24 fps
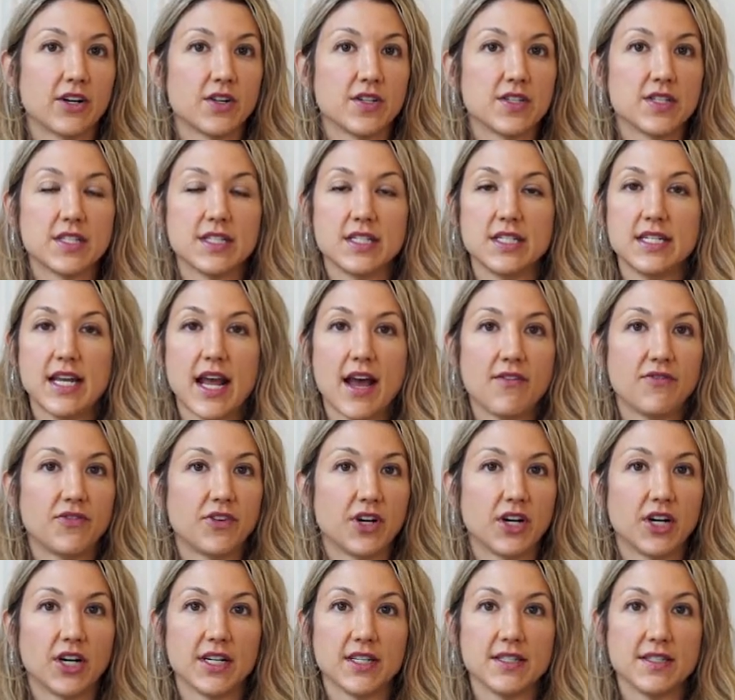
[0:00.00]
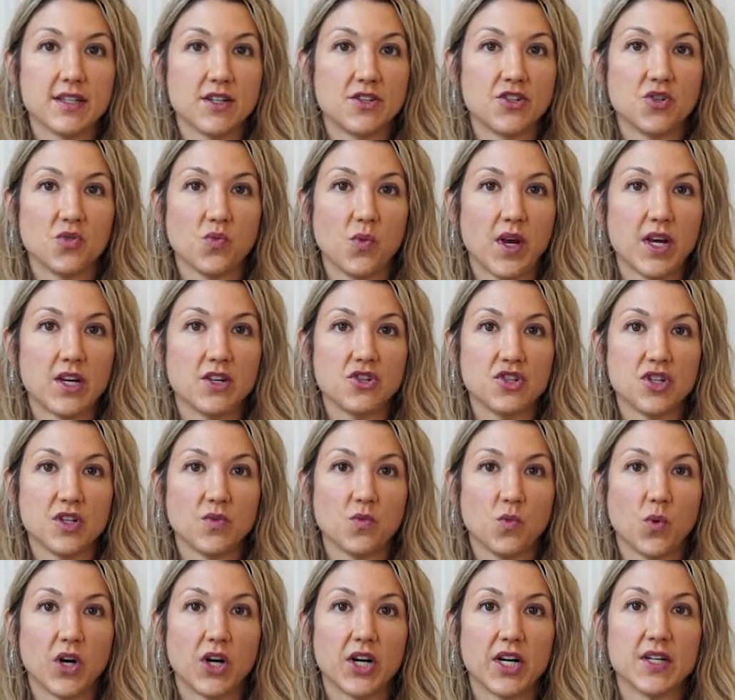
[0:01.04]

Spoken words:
is never a situation where